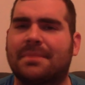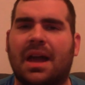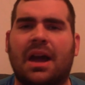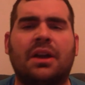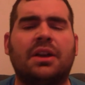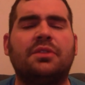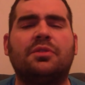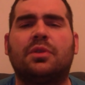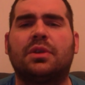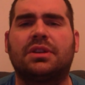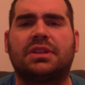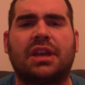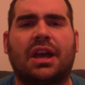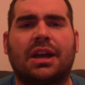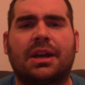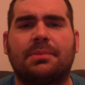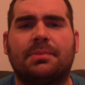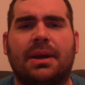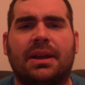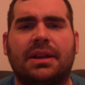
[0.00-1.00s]
I don't even want to
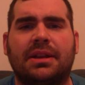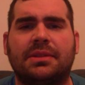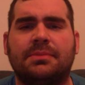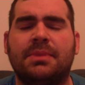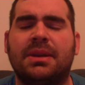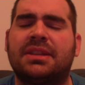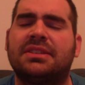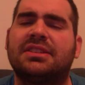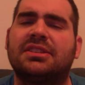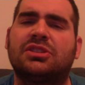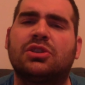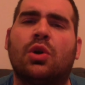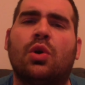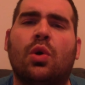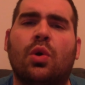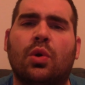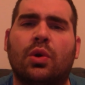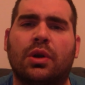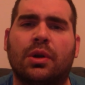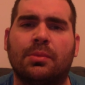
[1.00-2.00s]
talk about it because it's
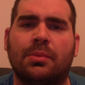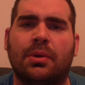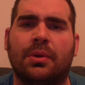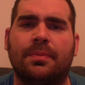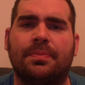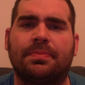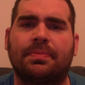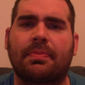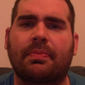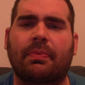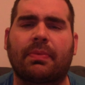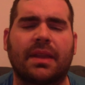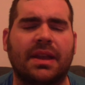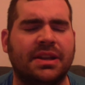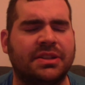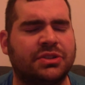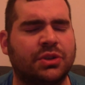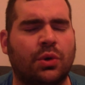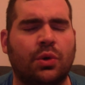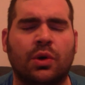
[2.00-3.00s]
horrible.
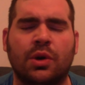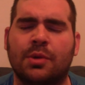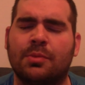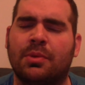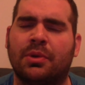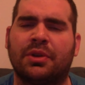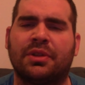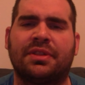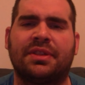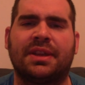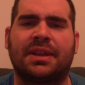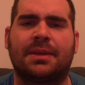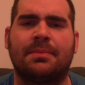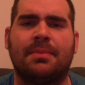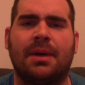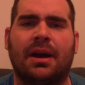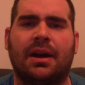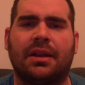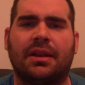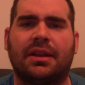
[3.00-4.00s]
It's horrible to think
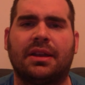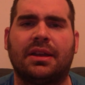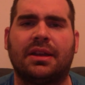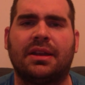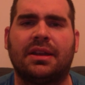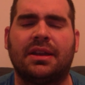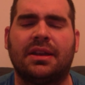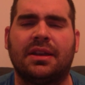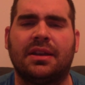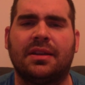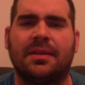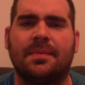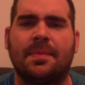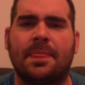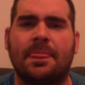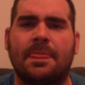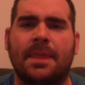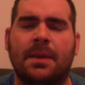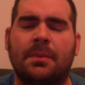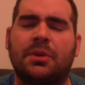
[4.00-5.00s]
about
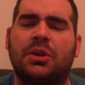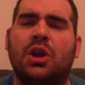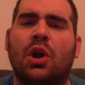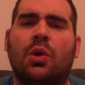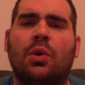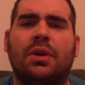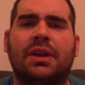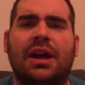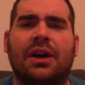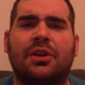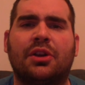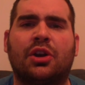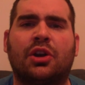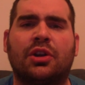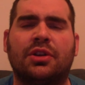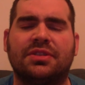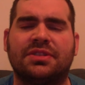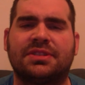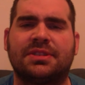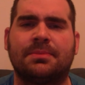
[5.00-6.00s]
him going out and
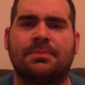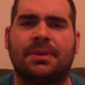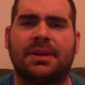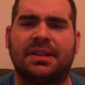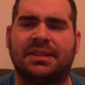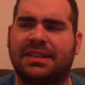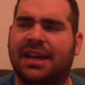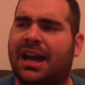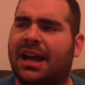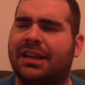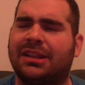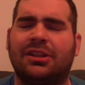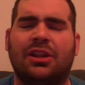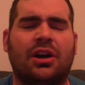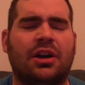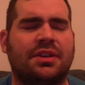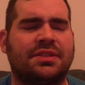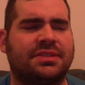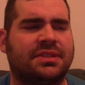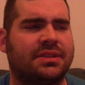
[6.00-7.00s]
hurting somebody. Ty
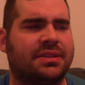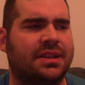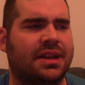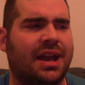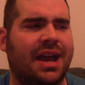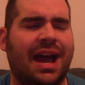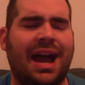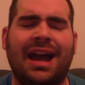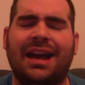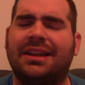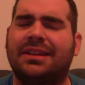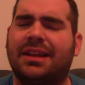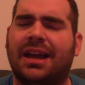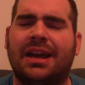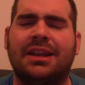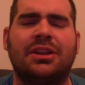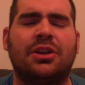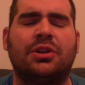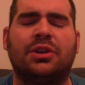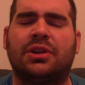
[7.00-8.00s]
Lawson, I,
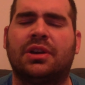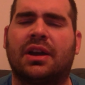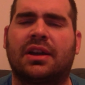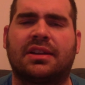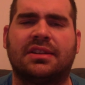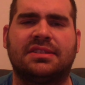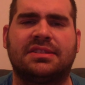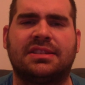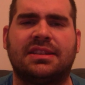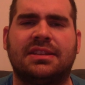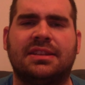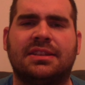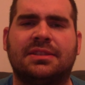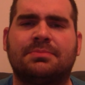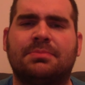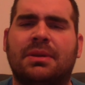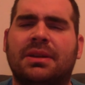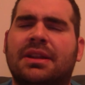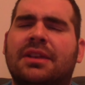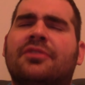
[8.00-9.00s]
I know you're not going to see this,
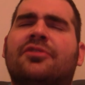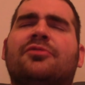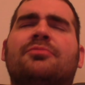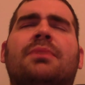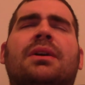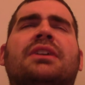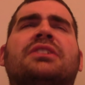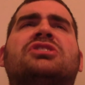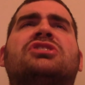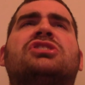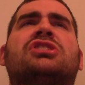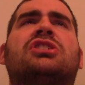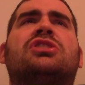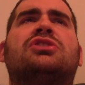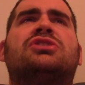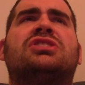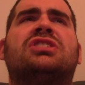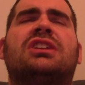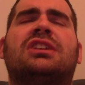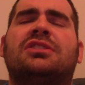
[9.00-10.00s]
but if by sheer
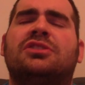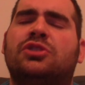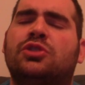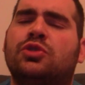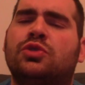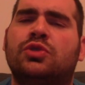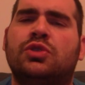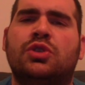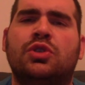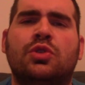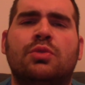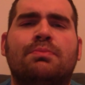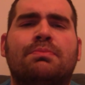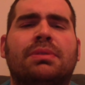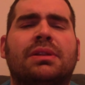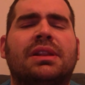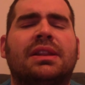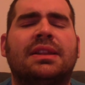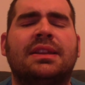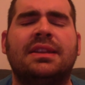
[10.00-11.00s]
chance you do,
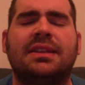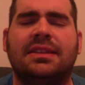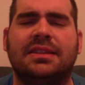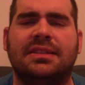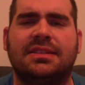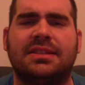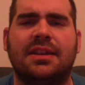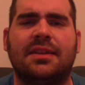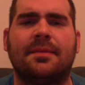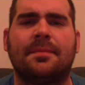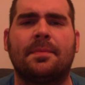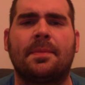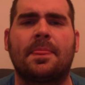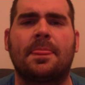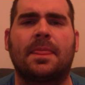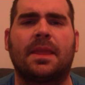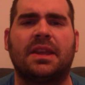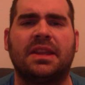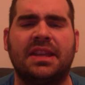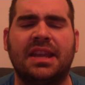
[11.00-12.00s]
please
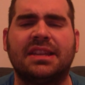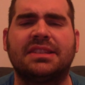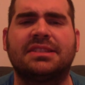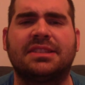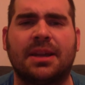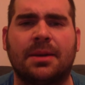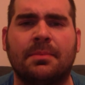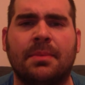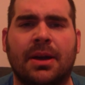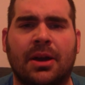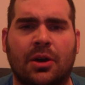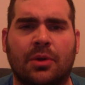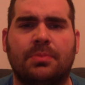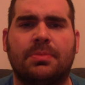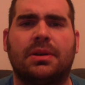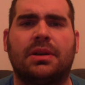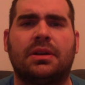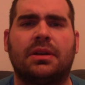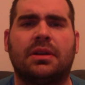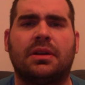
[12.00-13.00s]
get some help.